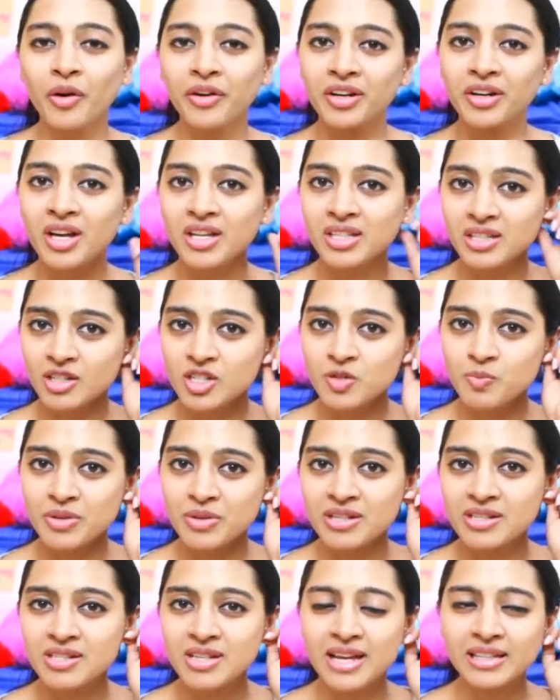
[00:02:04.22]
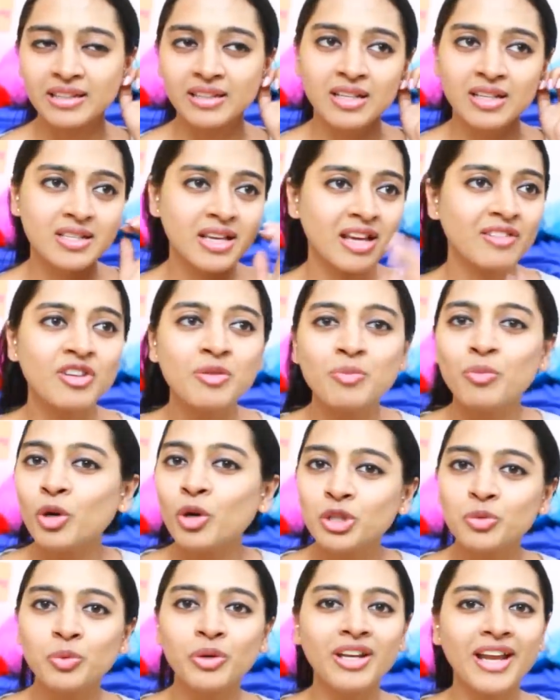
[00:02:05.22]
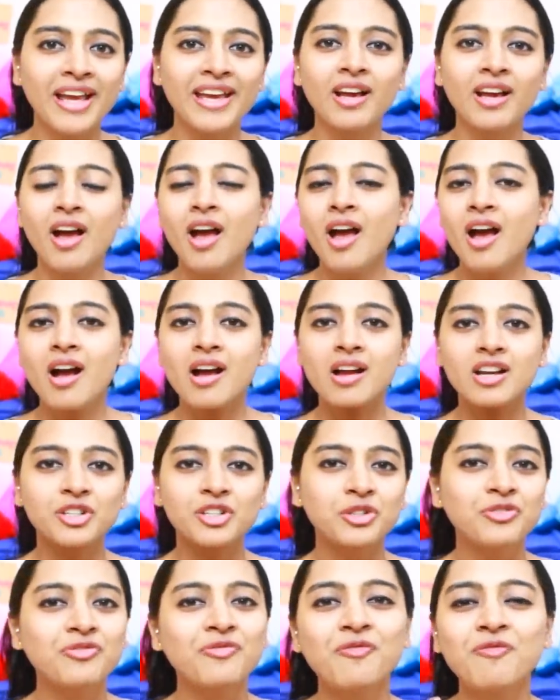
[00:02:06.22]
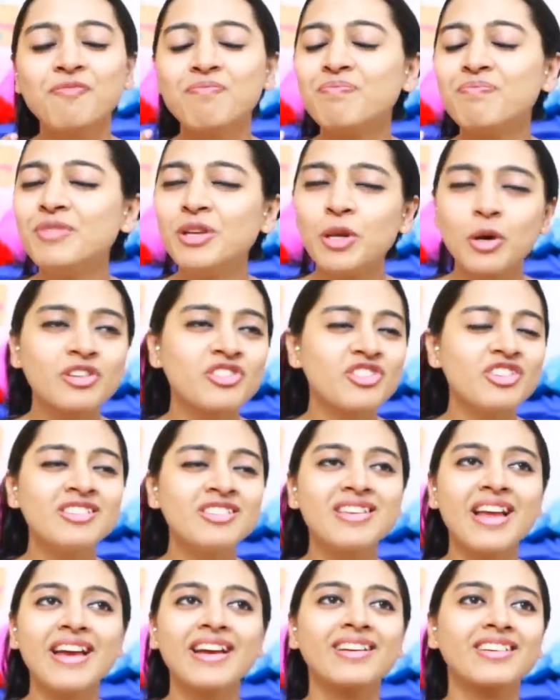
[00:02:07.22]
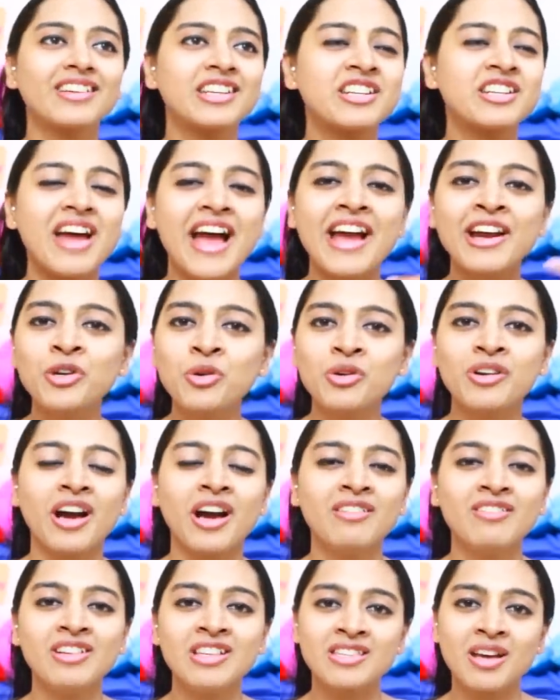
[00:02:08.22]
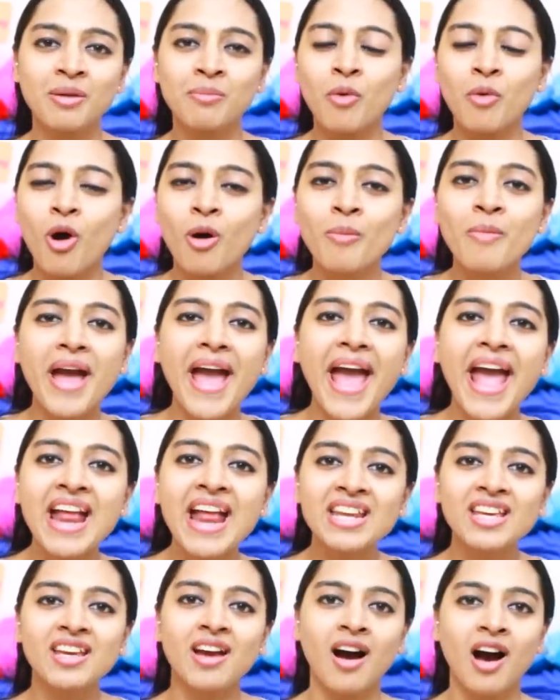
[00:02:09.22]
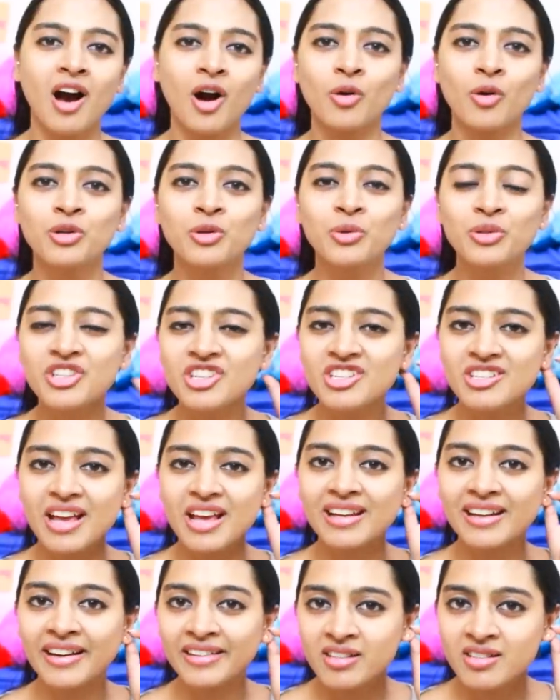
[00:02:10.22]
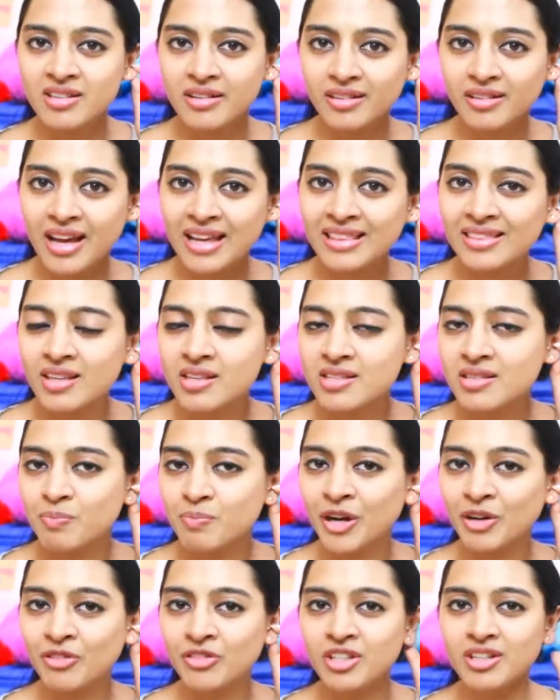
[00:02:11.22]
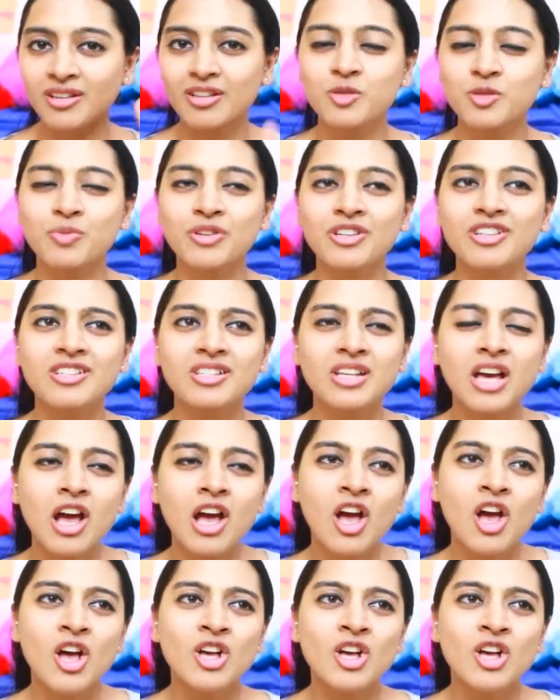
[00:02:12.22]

wanted our ears pierced like this, and we both were like, you know, just like trying to convince our mom anyhow to just like let us get this part of the ears pierced.